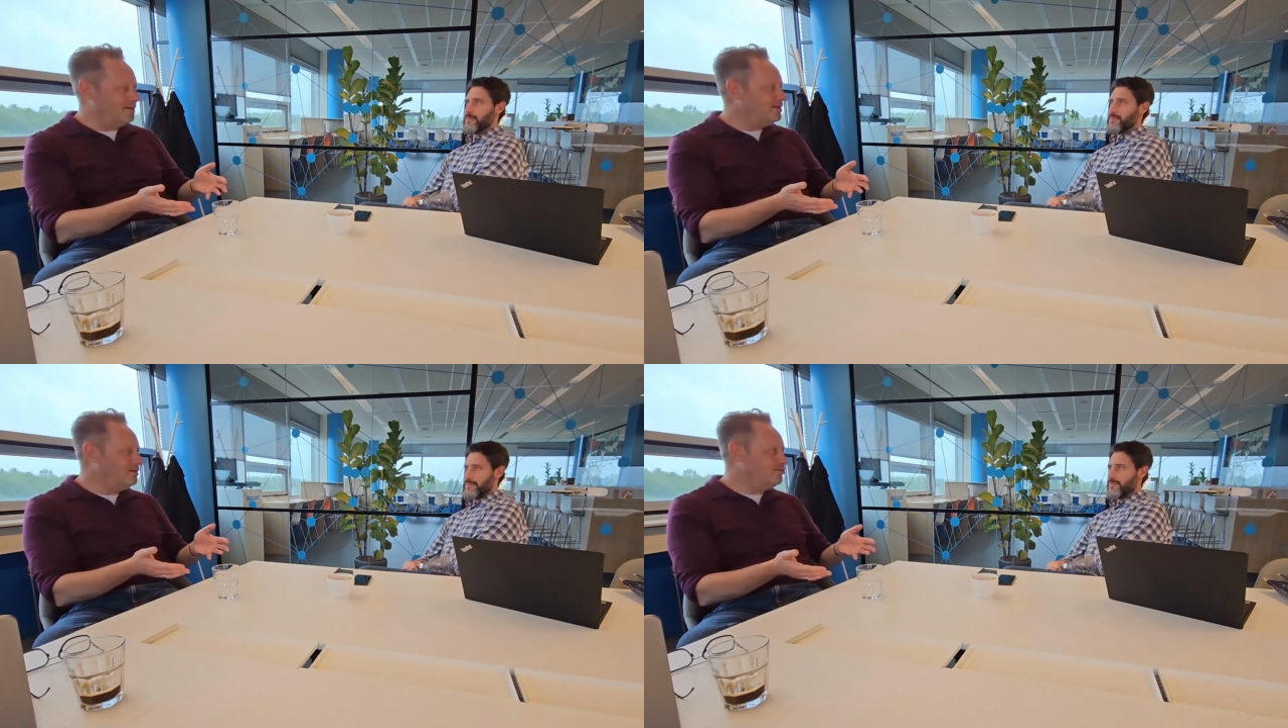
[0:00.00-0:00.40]

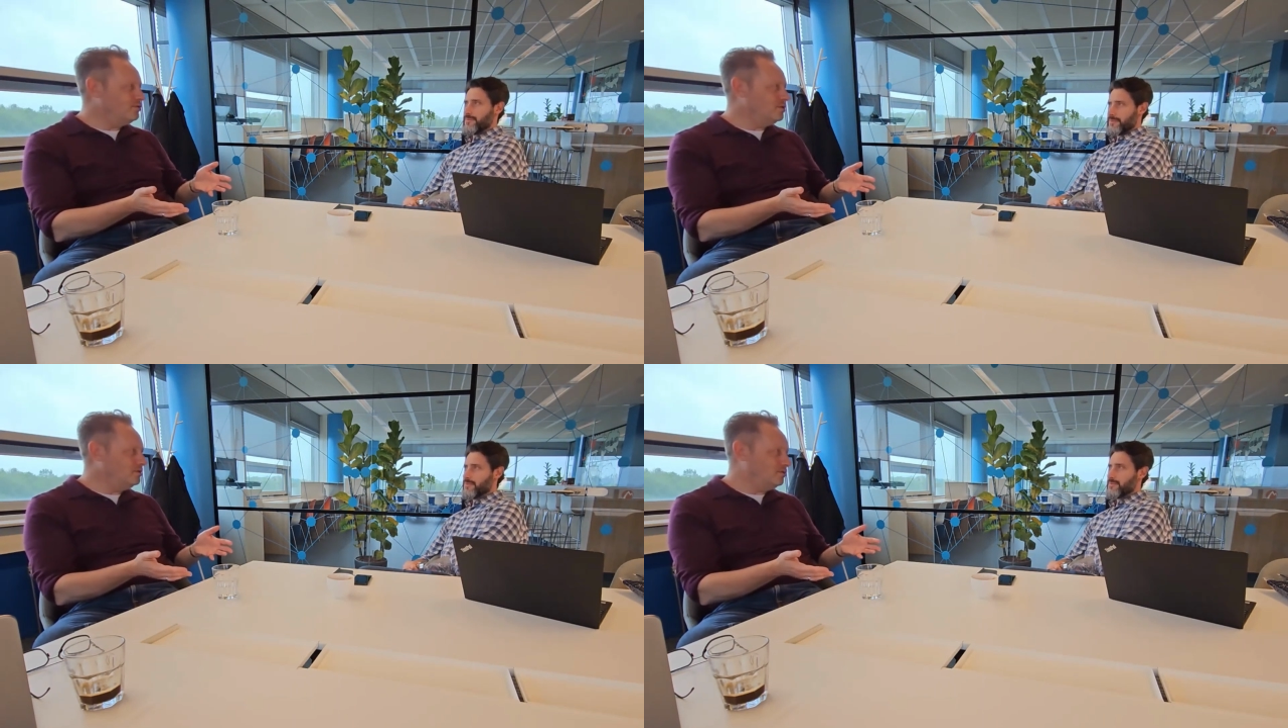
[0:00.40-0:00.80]

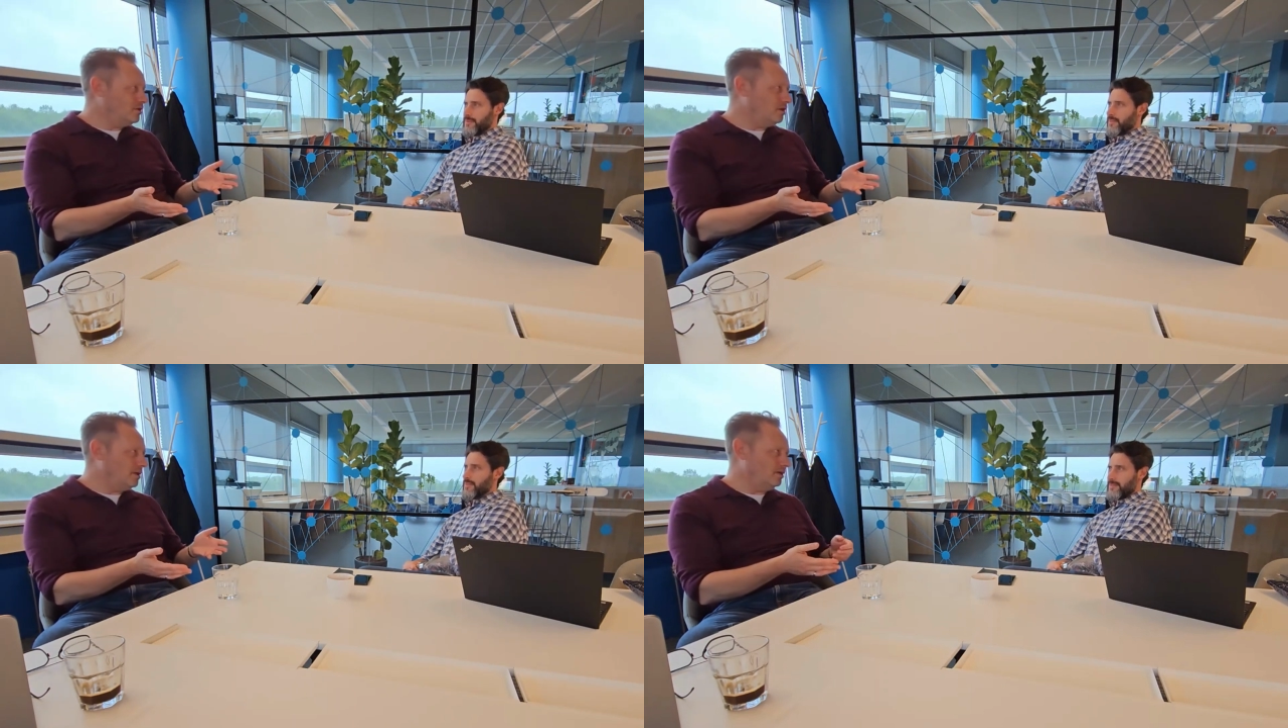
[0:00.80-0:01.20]
you
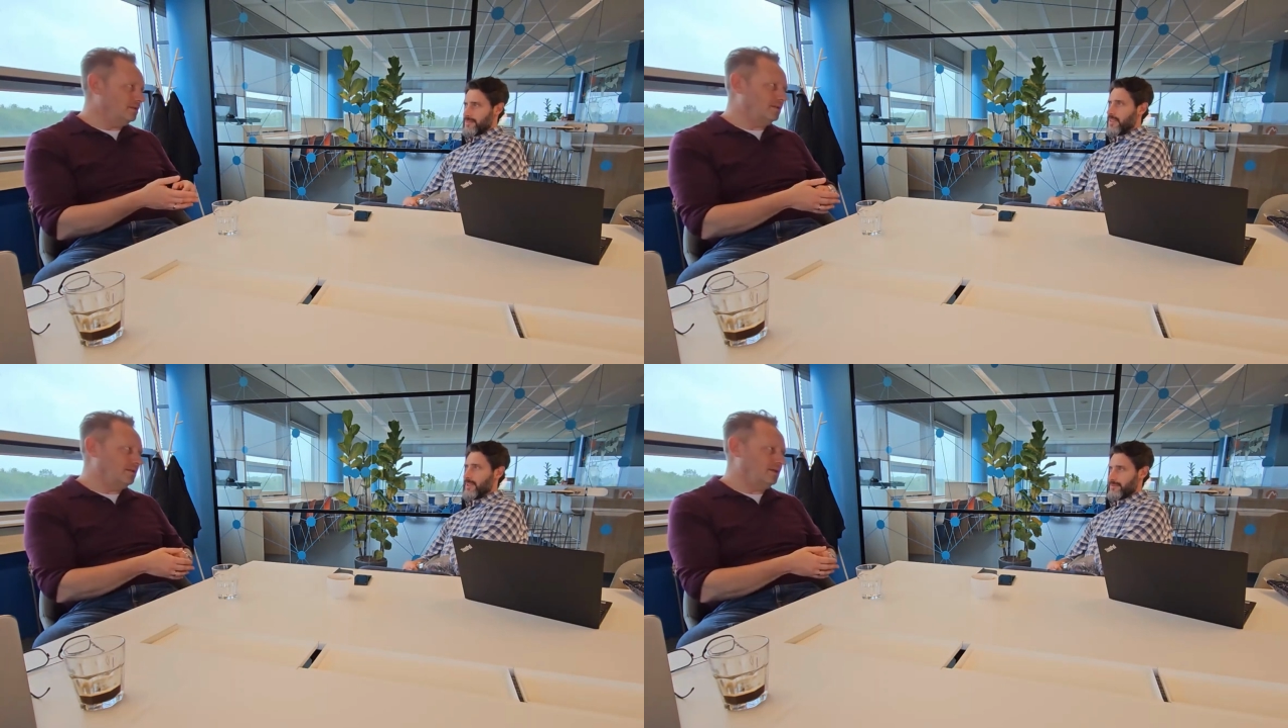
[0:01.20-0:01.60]
forget about
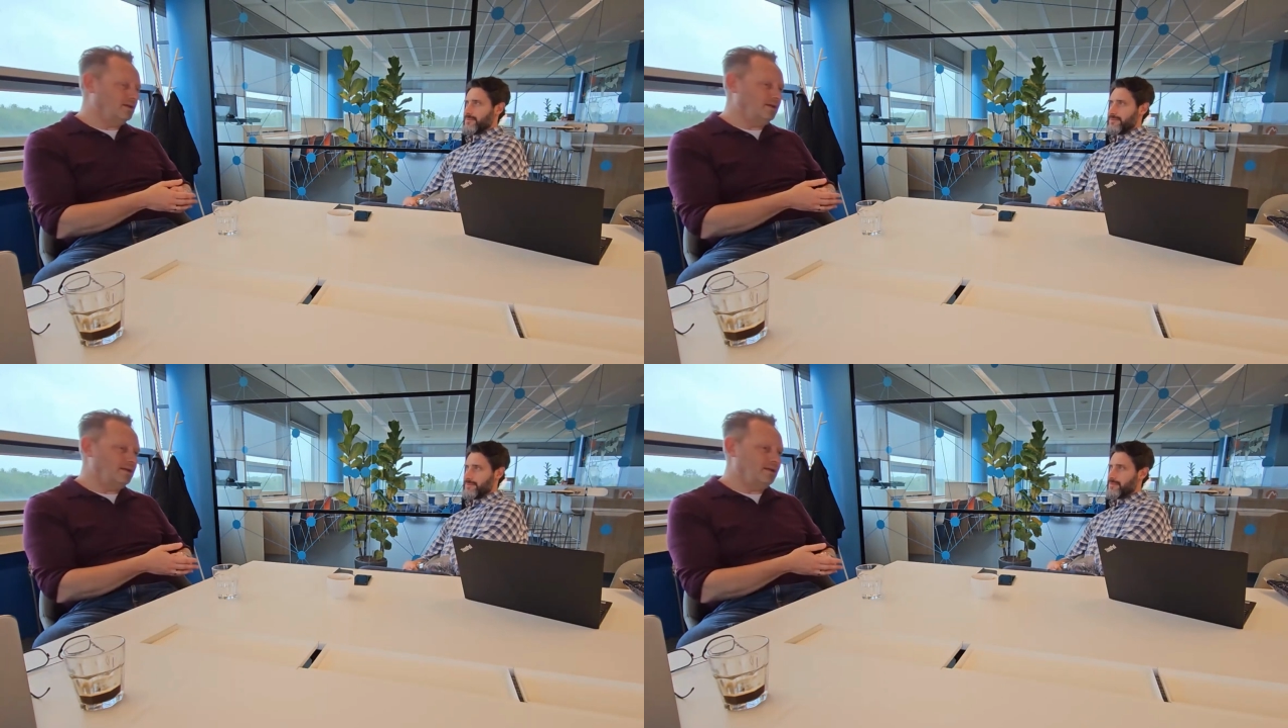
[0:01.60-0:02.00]
it,
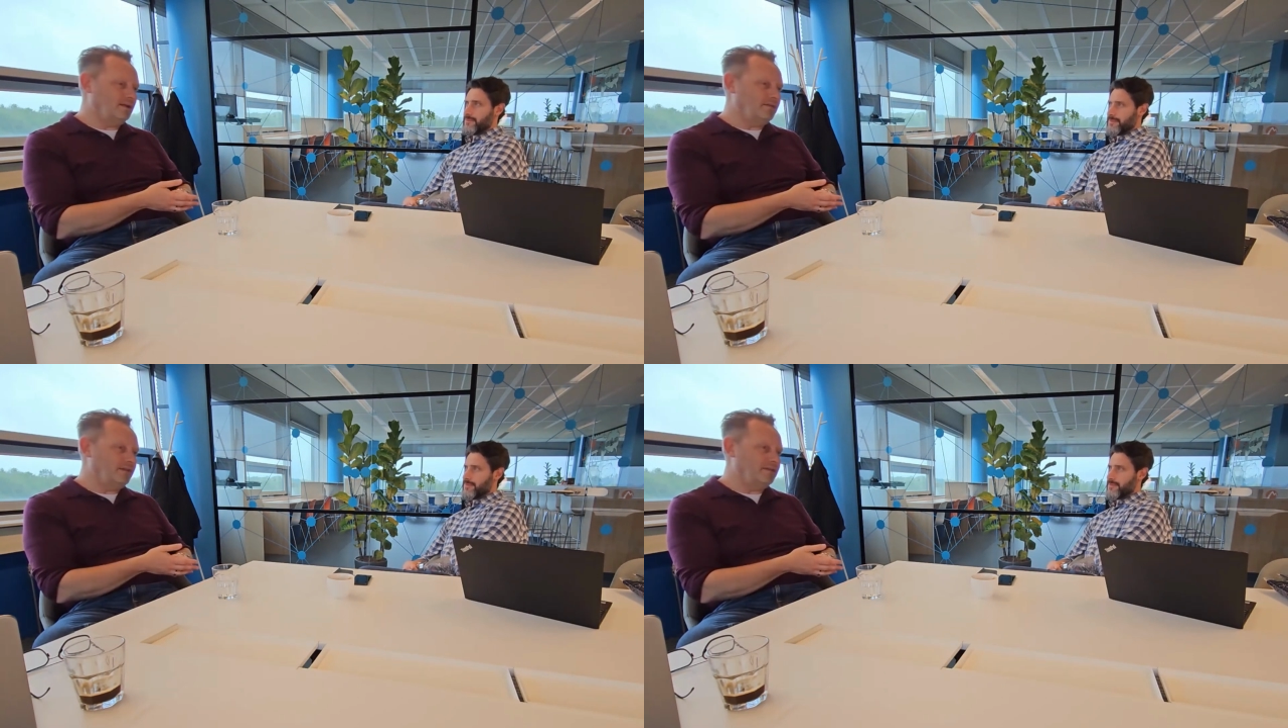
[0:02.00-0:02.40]

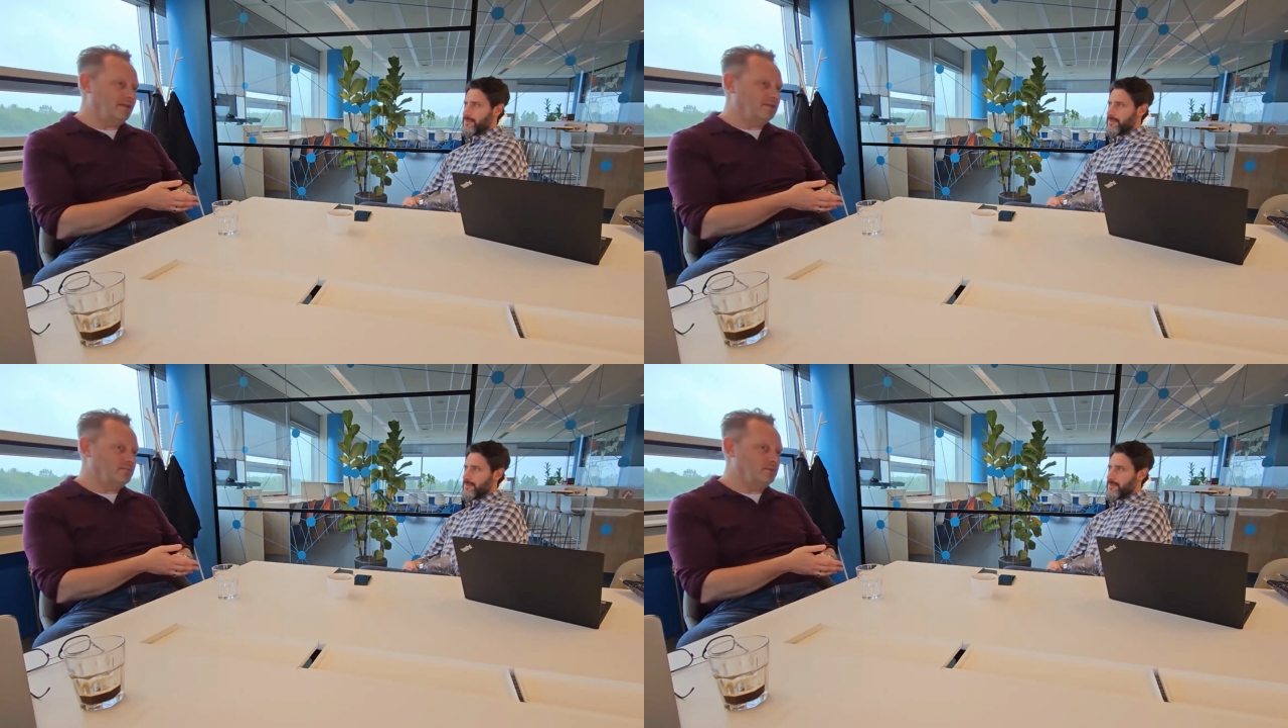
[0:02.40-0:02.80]
and
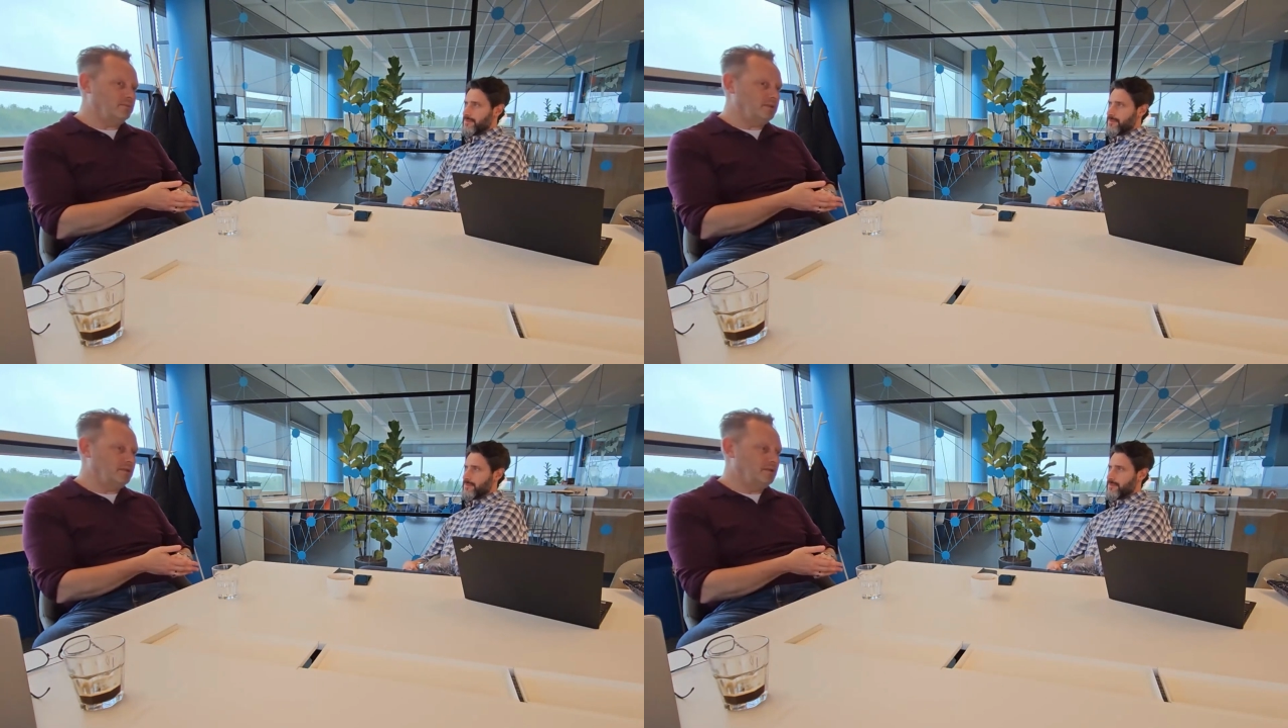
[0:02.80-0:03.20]
then it will
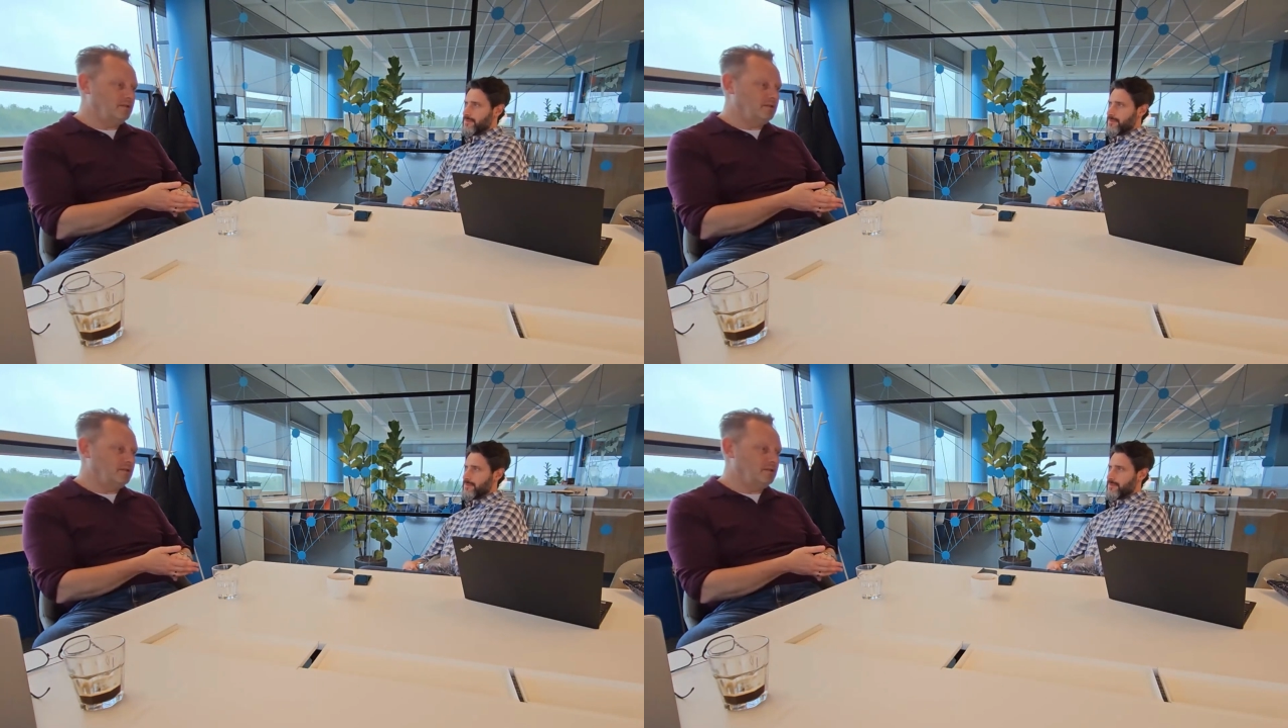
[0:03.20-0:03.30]
be